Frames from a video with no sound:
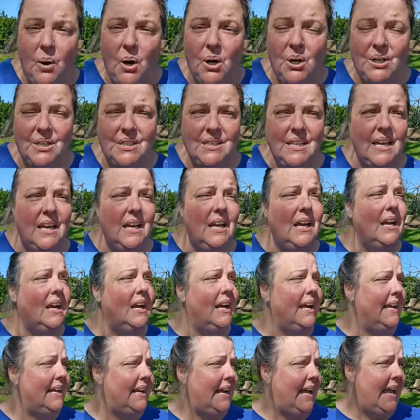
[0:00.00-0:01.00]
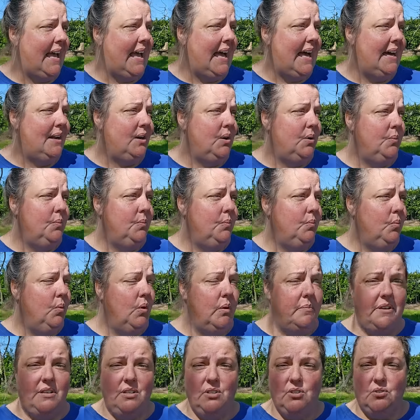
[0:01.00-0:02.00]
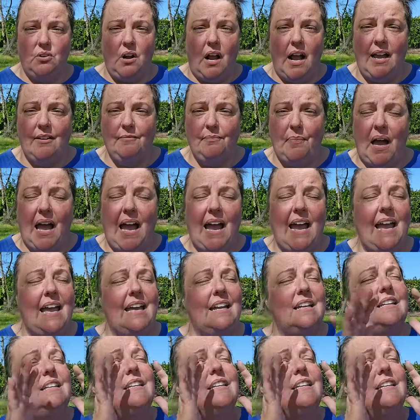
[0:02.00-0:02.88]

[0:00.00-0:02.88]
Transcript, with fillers: Parked there, and I had a woman drive by and